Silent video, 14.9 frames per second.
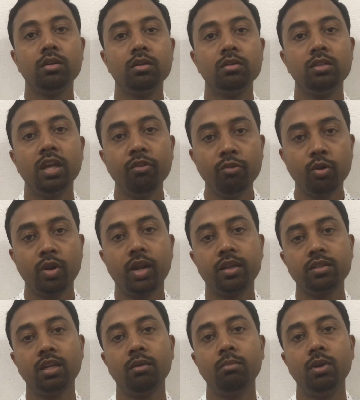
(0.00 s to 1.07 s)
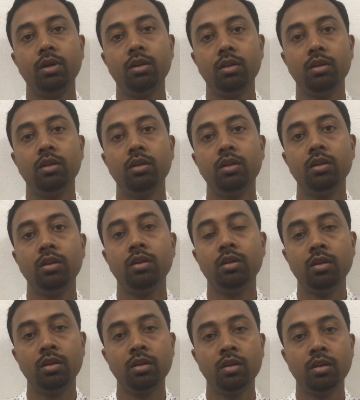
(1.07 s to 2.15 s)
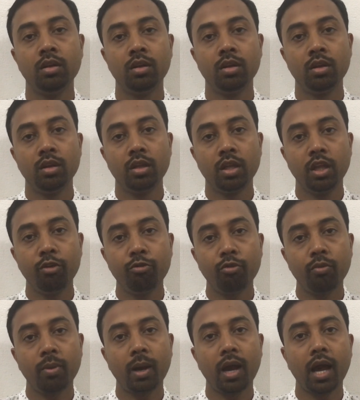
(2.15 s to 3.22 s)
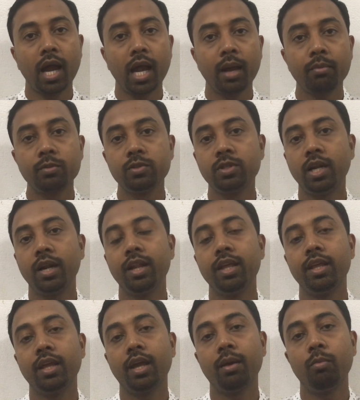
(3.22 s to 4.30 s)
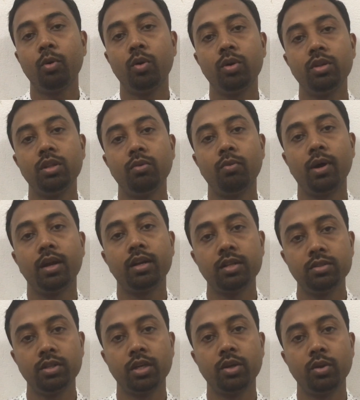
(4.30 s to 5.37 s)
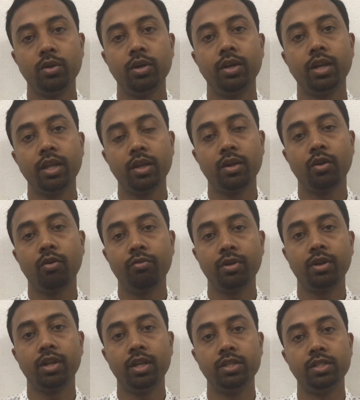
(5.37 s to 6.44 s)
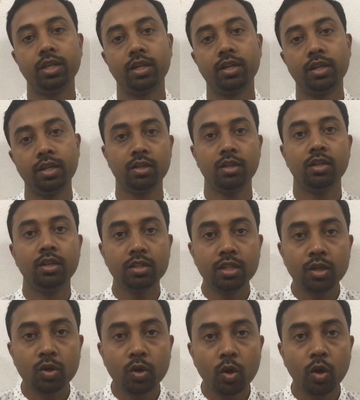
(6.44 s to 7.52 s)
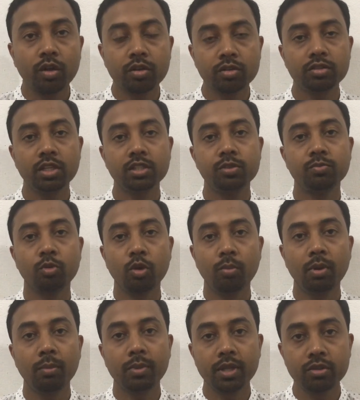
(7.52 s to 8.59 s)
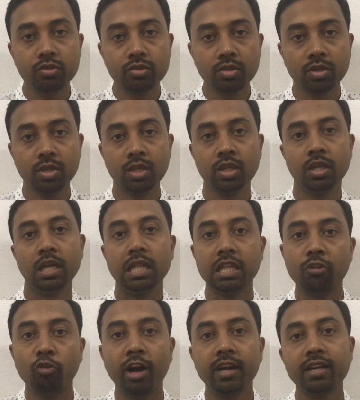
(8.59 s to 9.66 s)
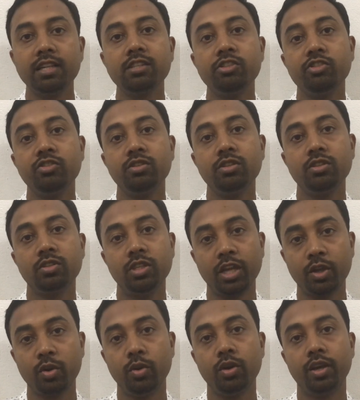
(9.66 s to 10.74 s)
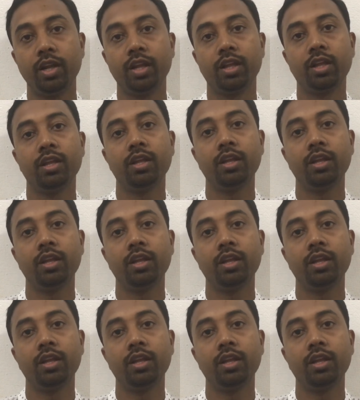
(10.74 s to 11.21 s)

Say for example, if I am studying about the water security of a region, the core research problem is the water security,